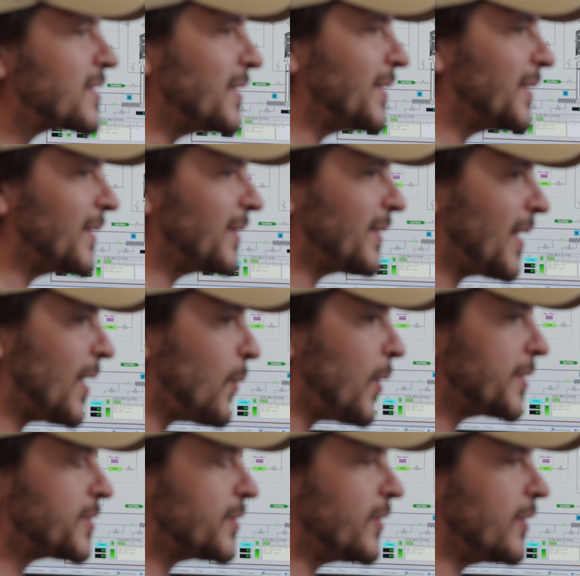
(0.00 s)
thing that I
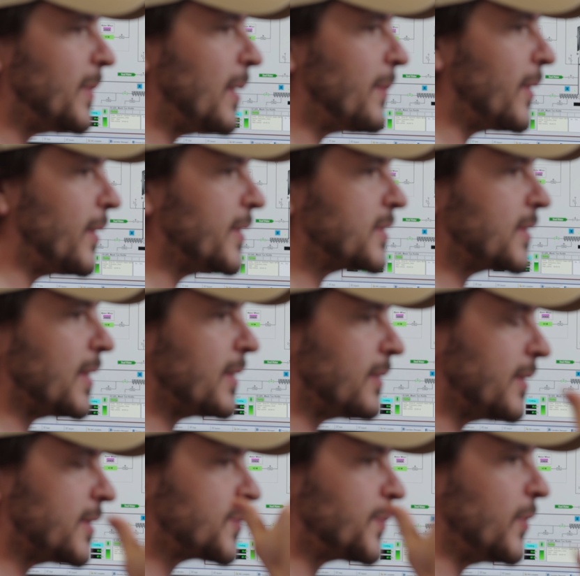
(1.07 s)
want you to remember is that
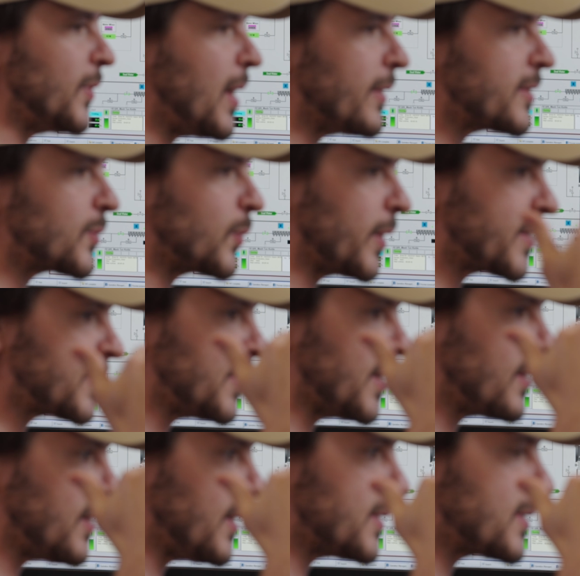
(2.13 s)
this brewhouse works
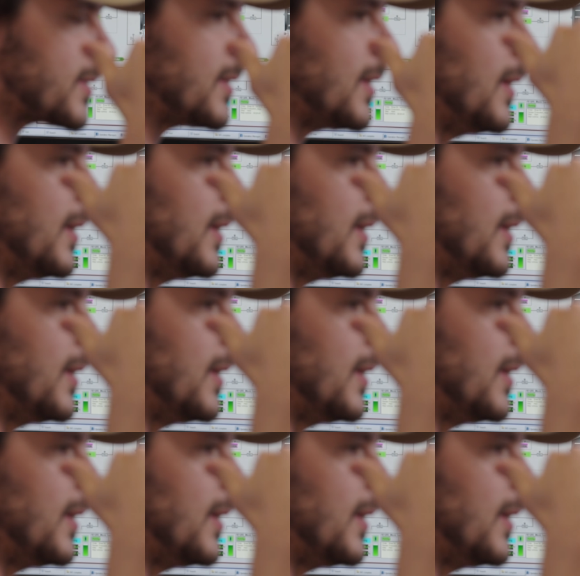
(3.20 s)
like this.